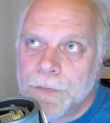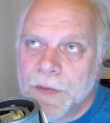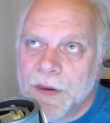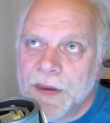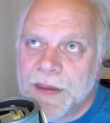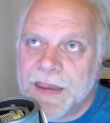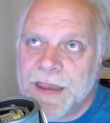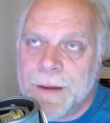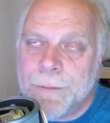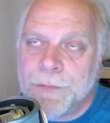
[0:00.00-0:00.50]

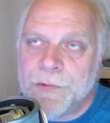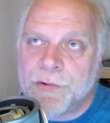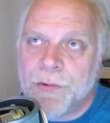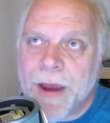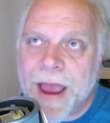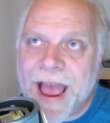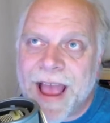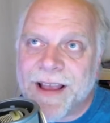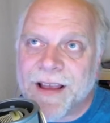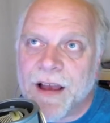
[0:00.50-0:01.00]
keep
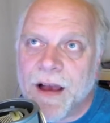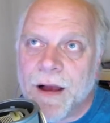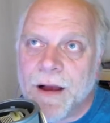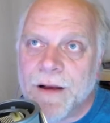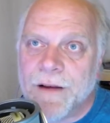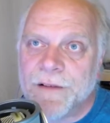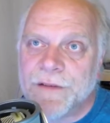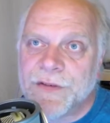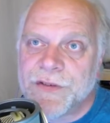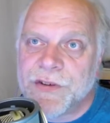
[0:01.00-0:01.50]
track
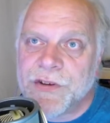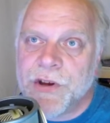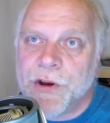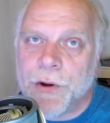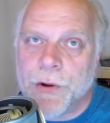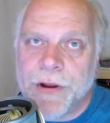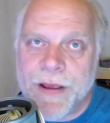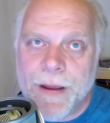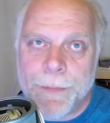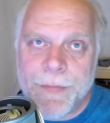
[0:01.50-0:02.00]
of
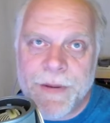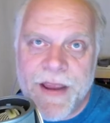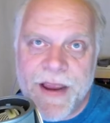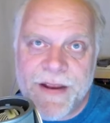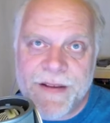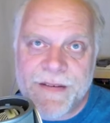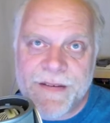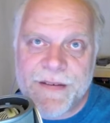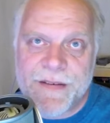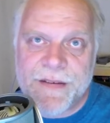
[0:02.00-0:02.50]
security
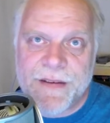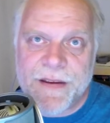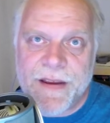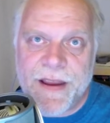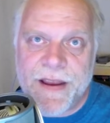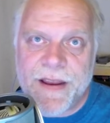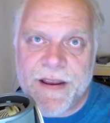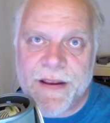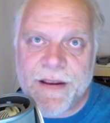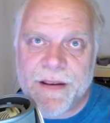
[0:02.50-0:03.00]
updates
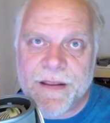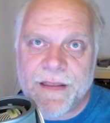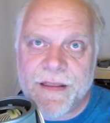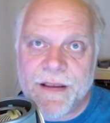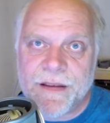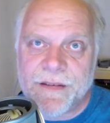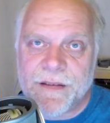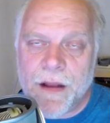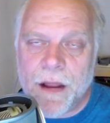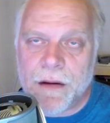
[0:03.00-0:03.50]
and
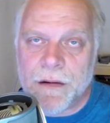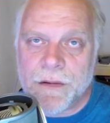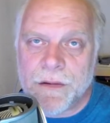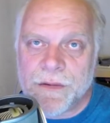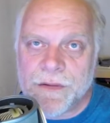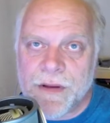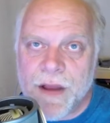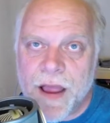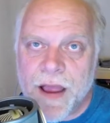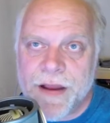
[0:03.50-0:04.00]
things along
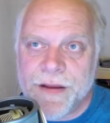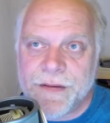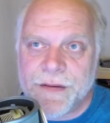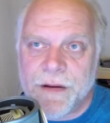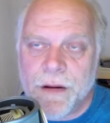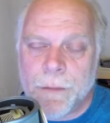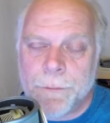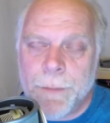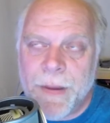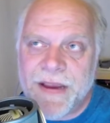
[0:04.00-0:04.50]
those lines. You
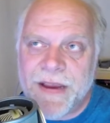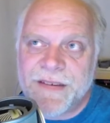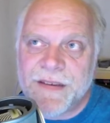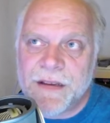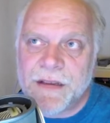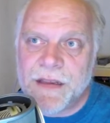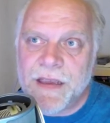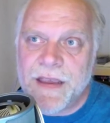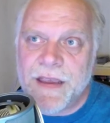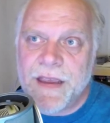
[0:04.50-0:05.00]
know,
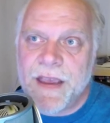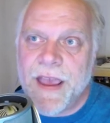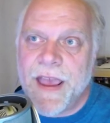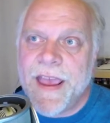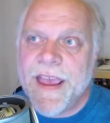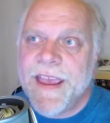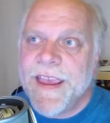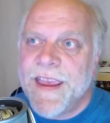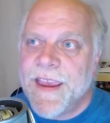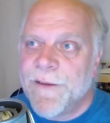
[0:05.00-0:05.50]
basically,
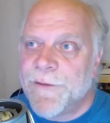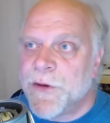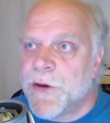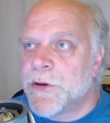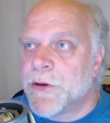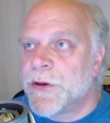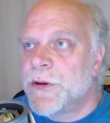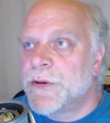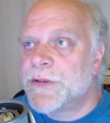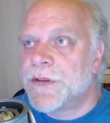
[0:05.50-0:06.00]
if you're
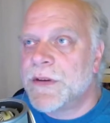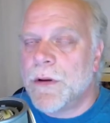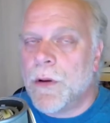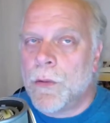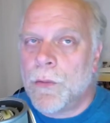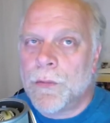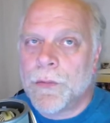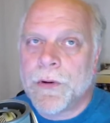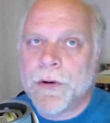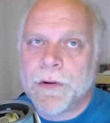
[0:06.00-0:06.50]
using
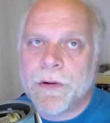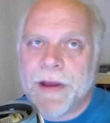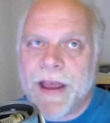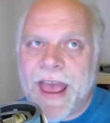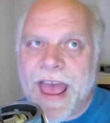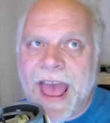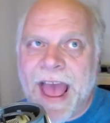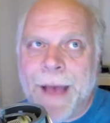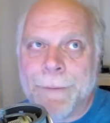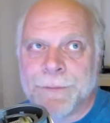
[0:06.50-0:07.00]
older
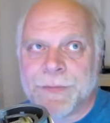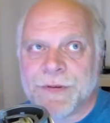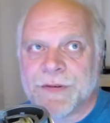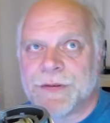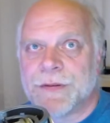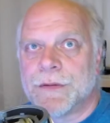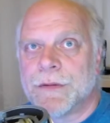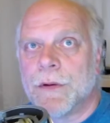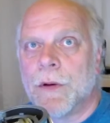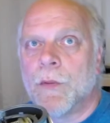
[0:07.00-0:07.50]

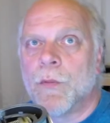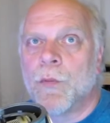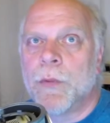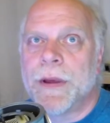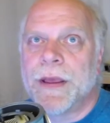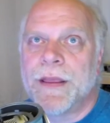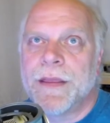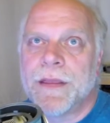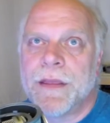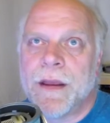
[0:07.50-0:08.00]
apps
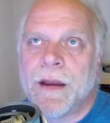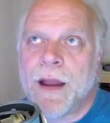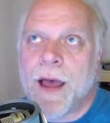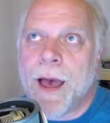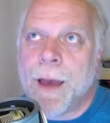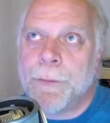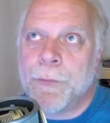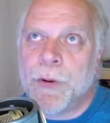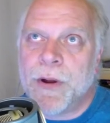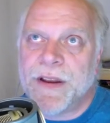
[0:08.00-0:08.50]
with an
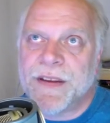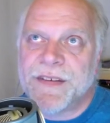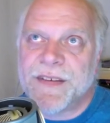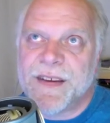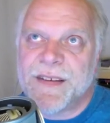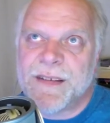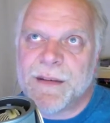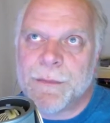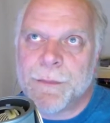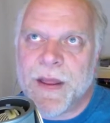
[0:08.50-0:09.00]
operating
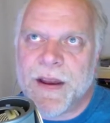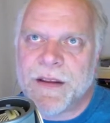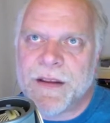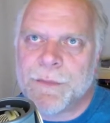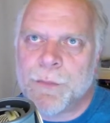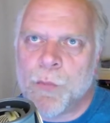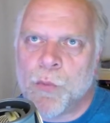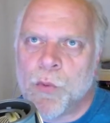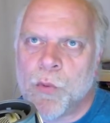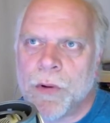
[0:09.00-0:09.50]
system that is
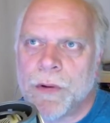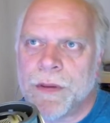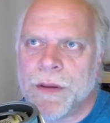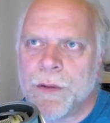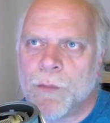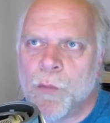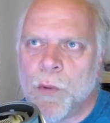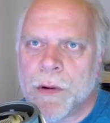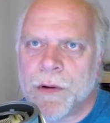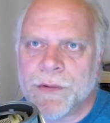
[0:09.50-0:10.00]
more
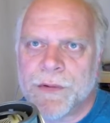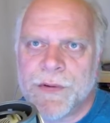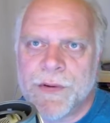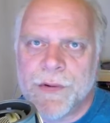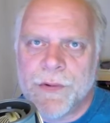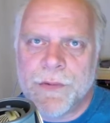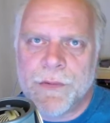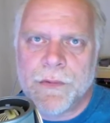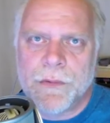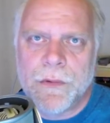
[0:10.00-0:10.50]
than 1 or
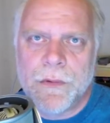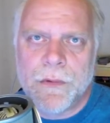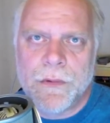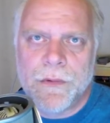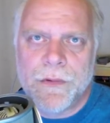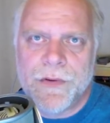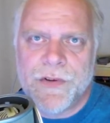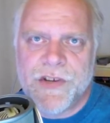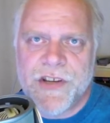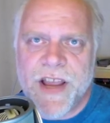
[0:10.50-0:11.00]
2
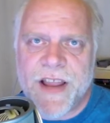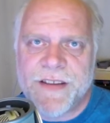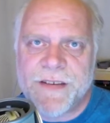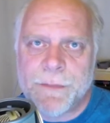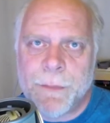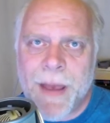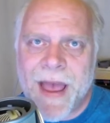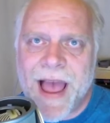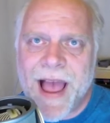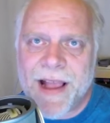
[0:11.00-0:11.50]
gens
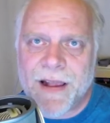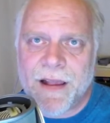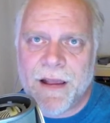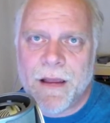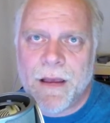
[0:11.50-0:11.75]
back,